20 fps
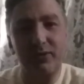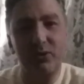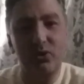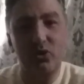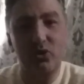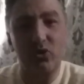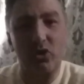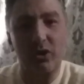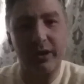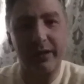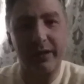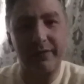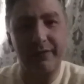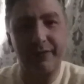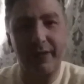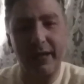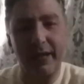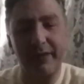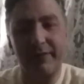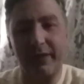strong in
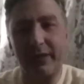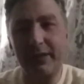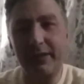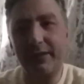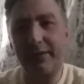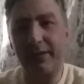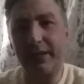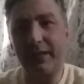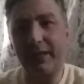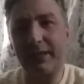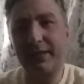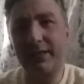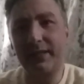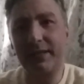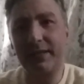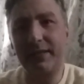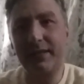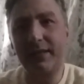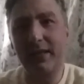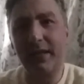flavour. This
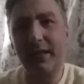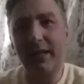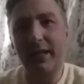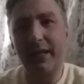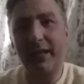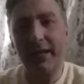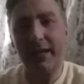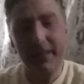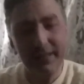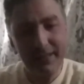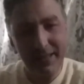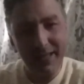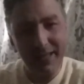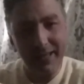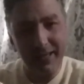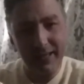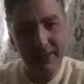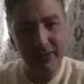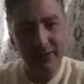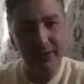is
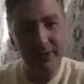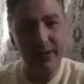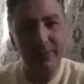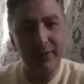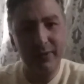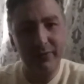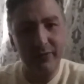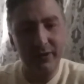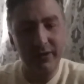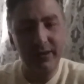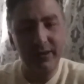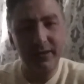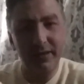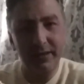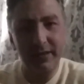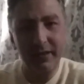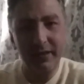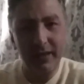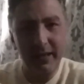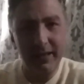there, don't get me wrong,
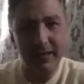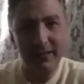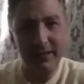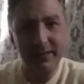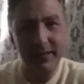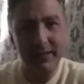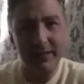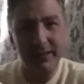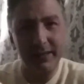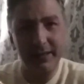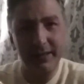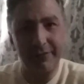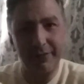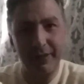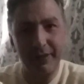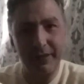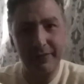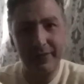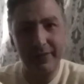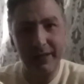but like I said, the
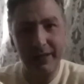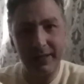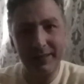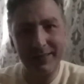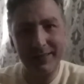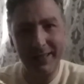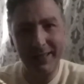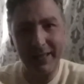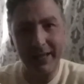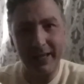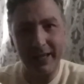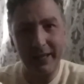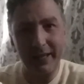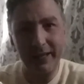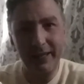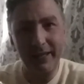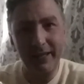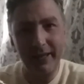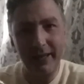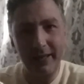flavour is
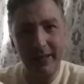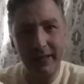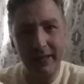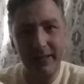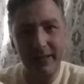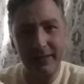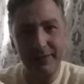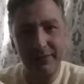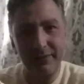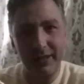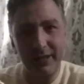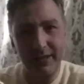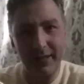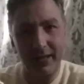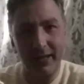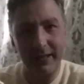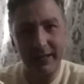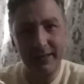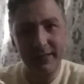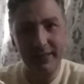there. It's very
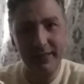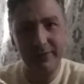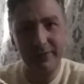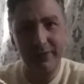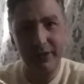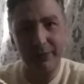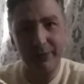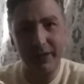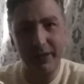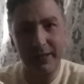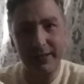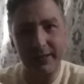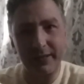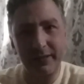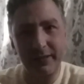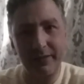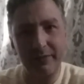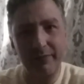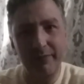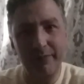nice, very
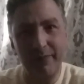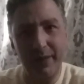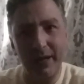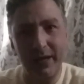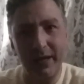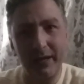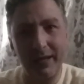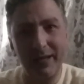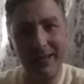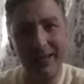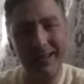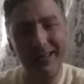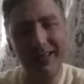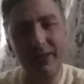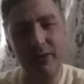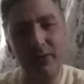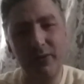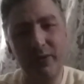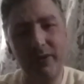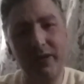pleasant, but a
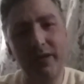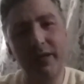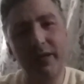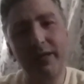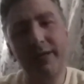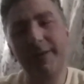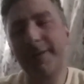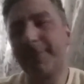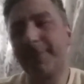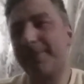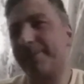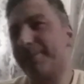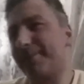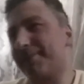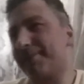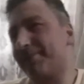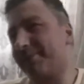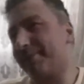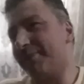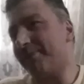little
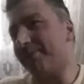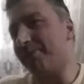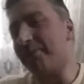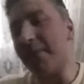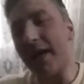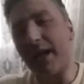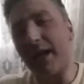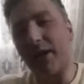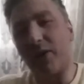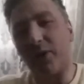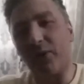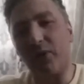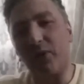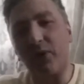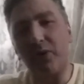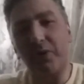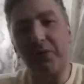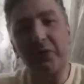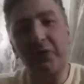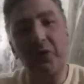mellow
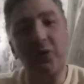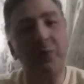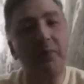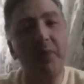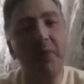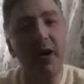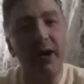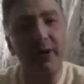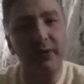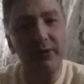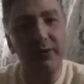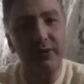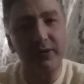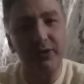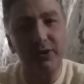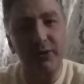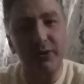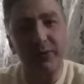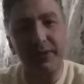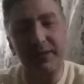or mild,
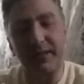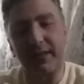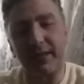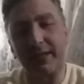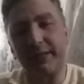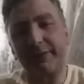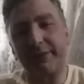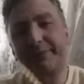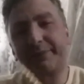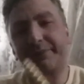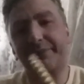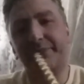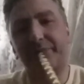shall we say.